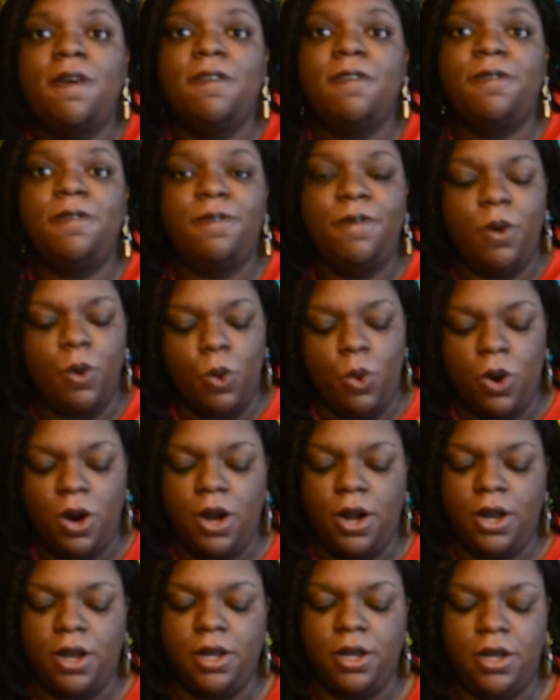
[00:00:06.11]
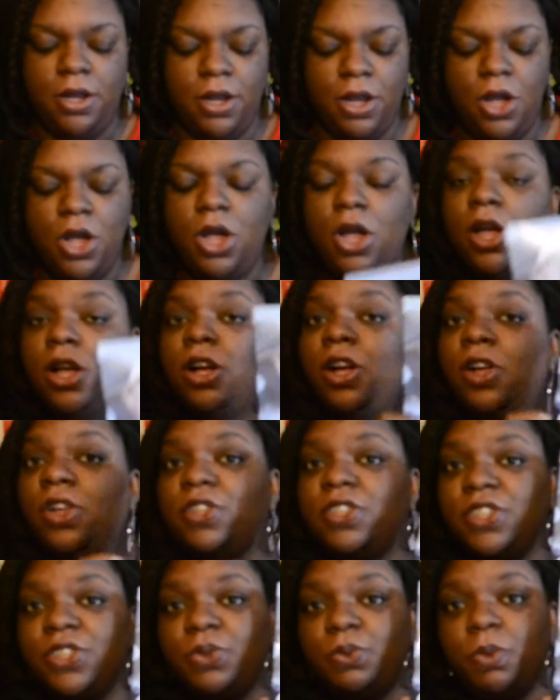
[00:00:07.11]
for
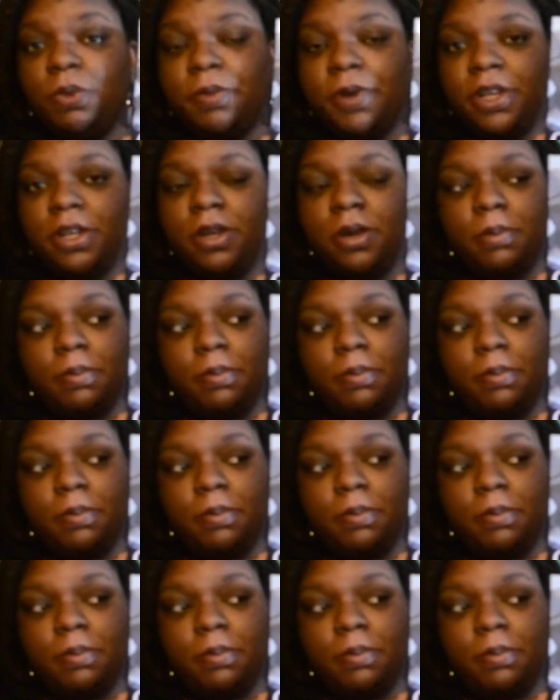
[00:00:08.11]
Colters' Woman